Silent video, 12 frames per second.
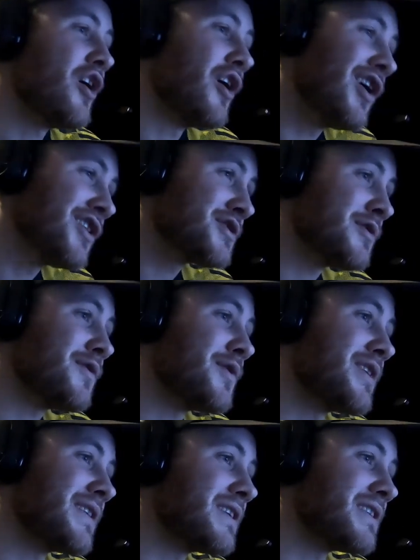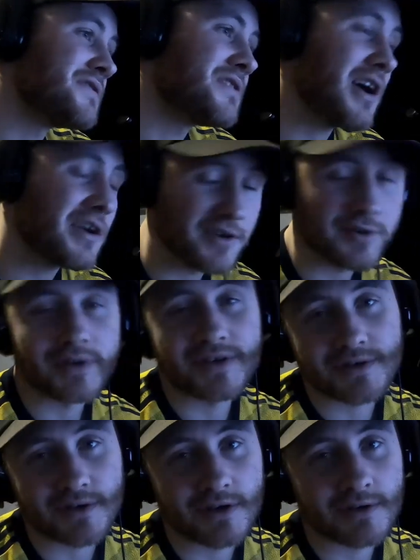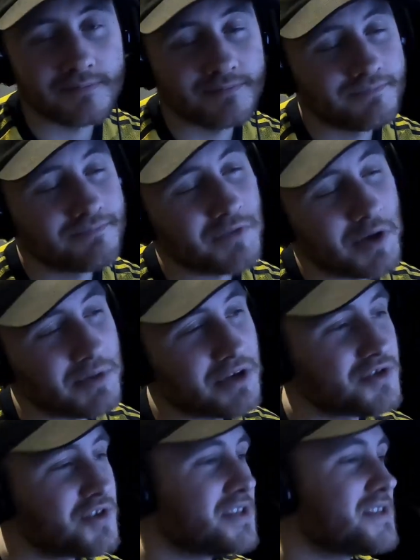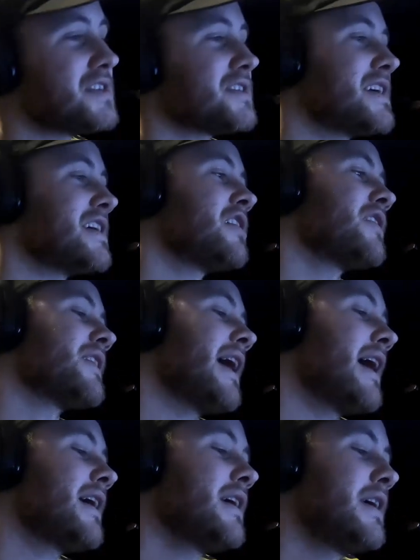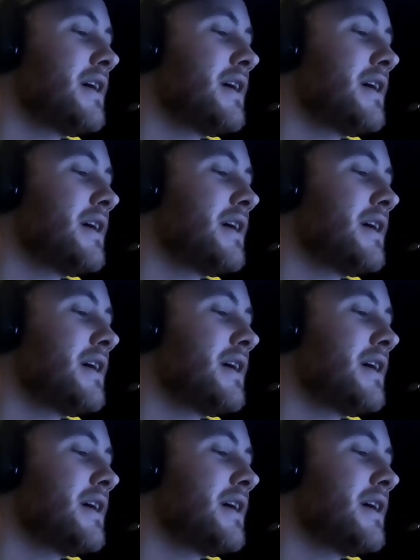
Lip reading: Also, if you think that it's not going to restart, I'd be interested to see your take on that.